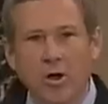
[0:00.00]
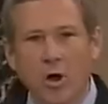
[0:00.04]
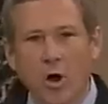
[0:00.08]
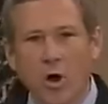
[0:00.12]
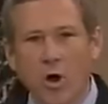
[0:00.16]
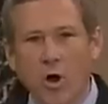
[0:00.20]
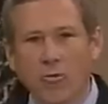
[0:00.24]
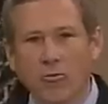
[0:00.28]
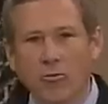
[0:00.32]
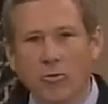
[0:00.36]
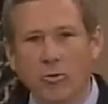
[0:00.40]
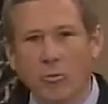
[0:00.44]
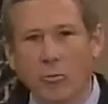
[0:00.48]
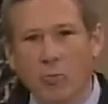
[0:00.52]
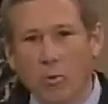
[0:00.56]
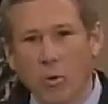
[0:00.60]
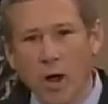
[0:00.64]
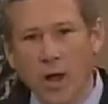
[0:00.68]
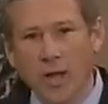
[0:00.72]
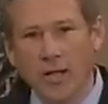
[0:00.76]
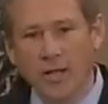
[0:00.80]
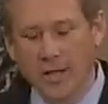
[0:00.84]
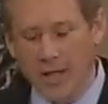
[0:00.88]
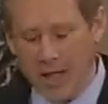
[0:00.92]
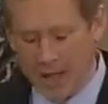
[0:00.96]
over
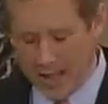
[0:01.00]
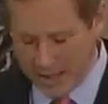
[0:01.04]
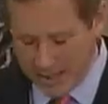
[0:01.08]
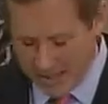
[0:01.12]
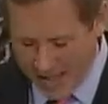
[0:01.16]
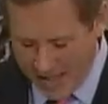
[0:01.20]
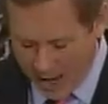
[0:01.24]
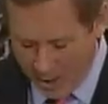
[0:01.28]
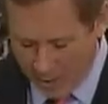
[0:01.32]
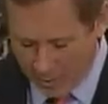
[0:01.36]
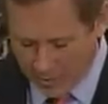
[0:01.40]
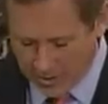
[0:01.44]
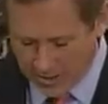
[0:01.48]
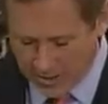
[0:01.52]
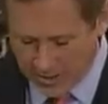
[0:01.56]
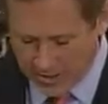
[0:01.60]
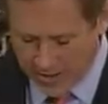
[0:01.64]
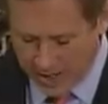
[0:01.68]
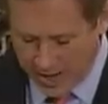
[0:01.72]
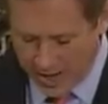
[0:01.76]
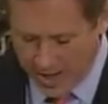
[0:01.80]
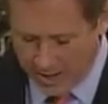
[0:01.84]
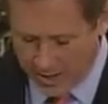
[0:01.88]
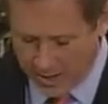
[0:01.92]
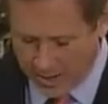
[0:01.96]

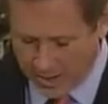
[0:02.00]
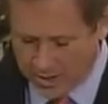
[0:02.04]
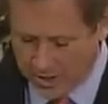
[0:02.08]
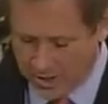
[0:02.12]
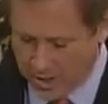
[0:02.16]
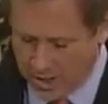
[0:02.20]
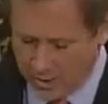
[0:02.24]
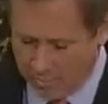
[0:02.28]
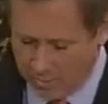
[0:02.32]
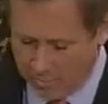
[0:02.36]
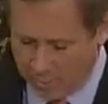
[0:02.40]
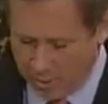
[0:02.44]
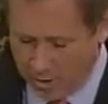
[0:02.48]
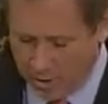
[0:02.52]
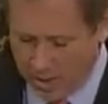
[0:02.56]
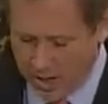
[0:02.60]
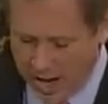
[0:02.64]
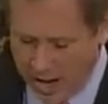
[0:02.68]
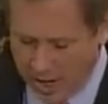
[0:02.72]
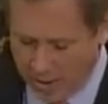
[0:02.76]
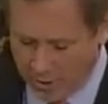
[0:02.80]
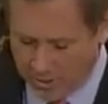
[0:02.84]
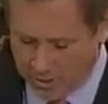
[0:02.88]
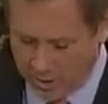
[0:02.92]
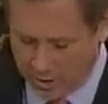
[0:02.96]
$1,000 per
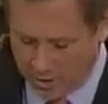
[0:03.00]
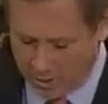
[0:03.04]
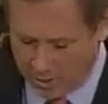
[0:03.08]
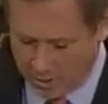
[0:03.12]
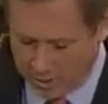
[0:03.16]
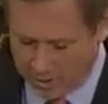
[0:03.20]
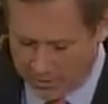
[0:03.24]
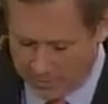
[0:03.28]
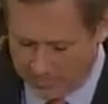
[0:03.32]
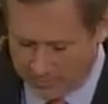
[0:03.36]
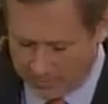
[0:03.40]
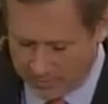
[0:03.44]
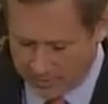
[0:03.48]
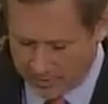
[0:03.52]
household.